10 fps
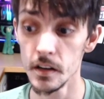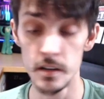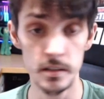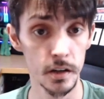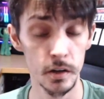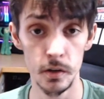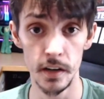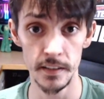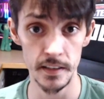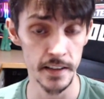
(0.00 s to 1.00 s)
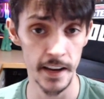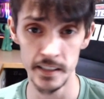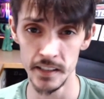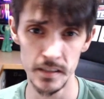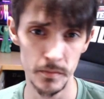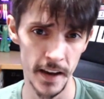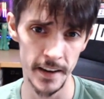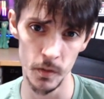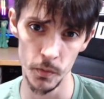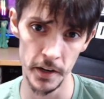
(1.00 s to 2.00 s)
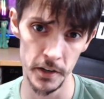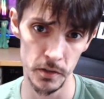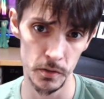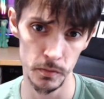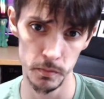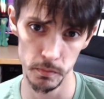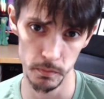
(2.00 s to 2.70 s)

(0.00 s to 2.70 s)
So in this case, it doesn't matter where you